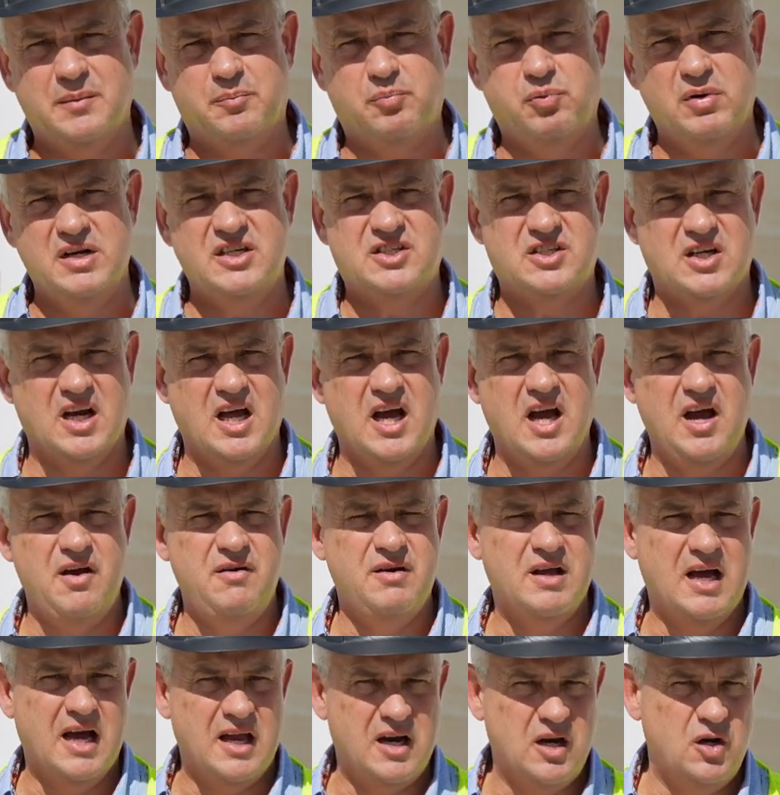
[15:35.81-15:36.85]
a bridge
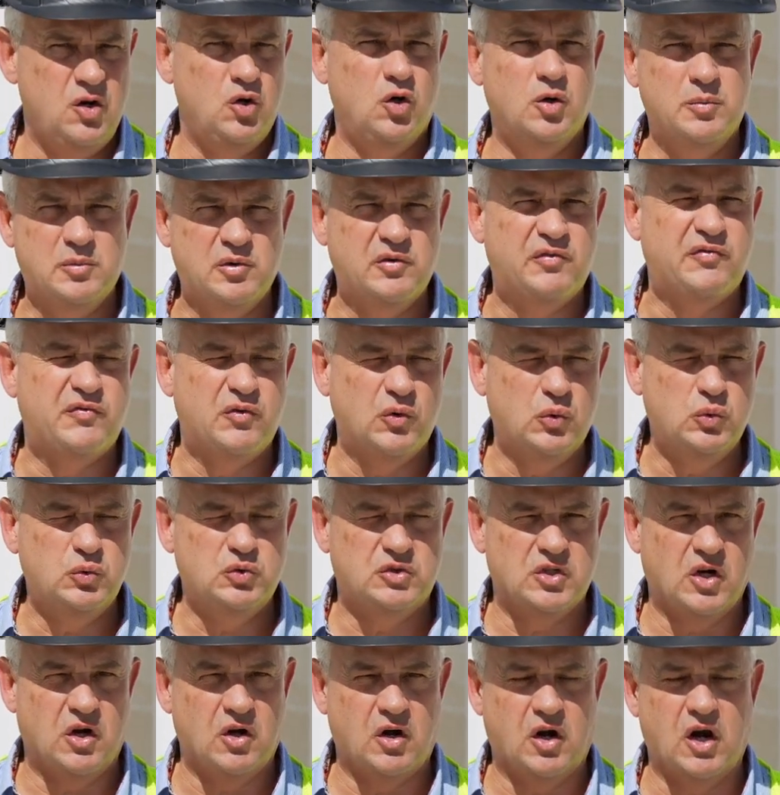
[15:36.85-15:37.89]
loan and a normal full
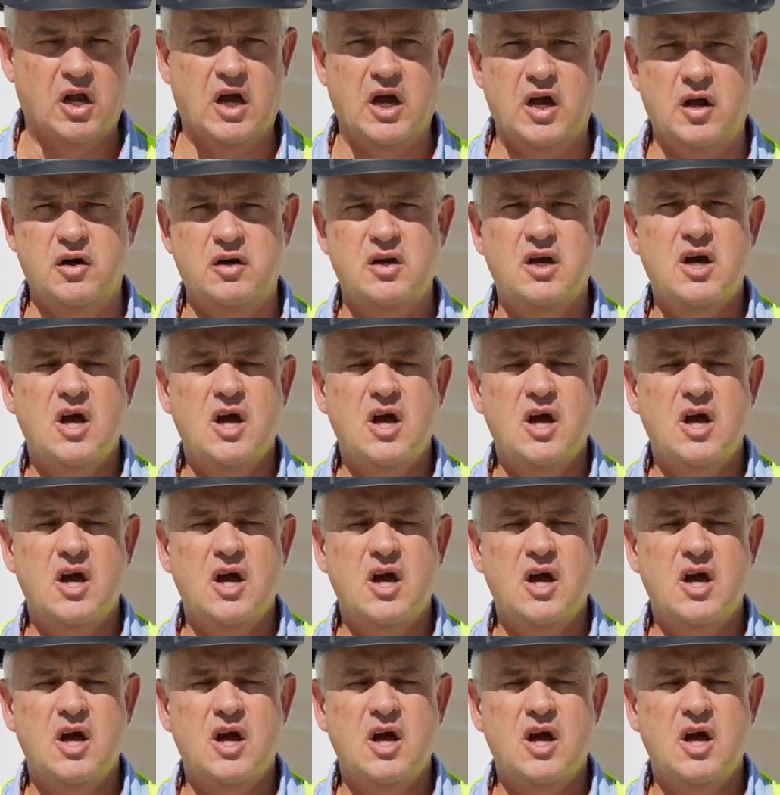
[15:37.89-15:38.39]
doc loan?